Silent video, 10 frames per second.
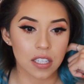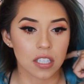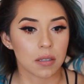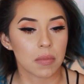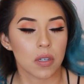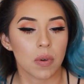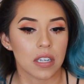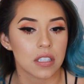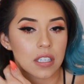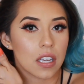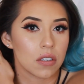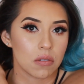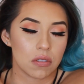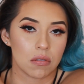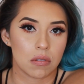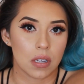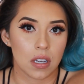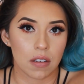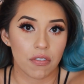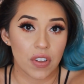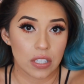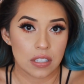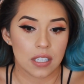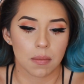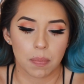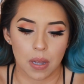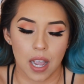It took me a while to get used to the felt tip.